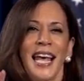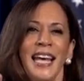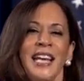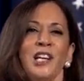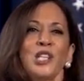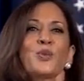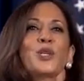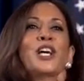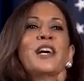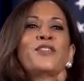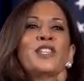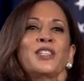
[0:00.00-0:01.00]
And here's what
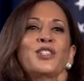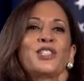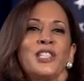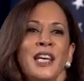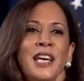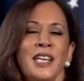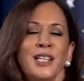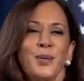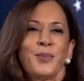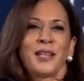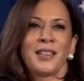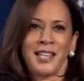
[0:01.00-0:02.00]
you have to understand
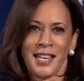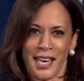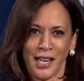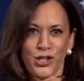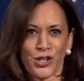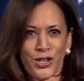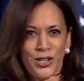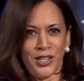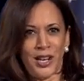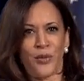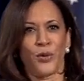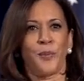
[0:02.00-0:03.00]
about the nature
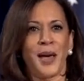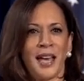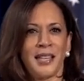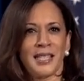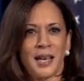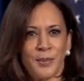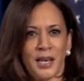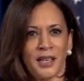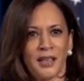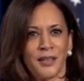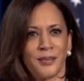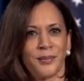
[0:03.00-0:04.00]
of a
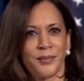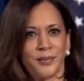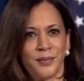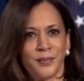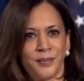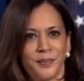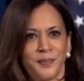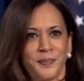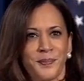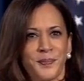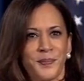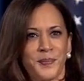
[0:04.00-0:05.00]
pandemic.
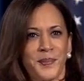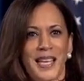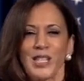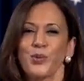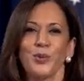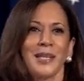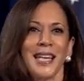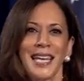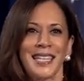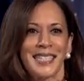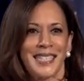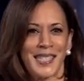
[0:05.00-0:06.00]
It's
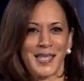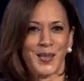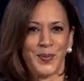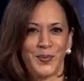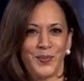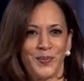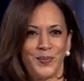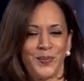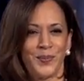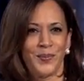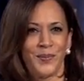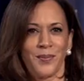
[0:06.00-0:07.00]
relentless.
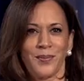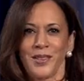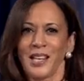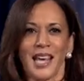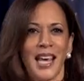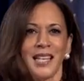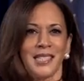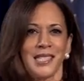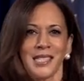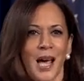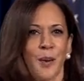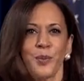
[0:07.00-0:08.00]
You can't
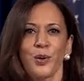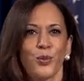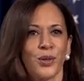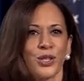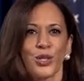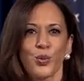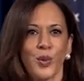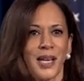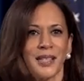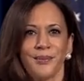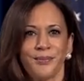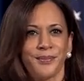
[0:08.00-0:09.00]
stop it with a
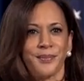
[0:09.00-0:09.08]
tweet.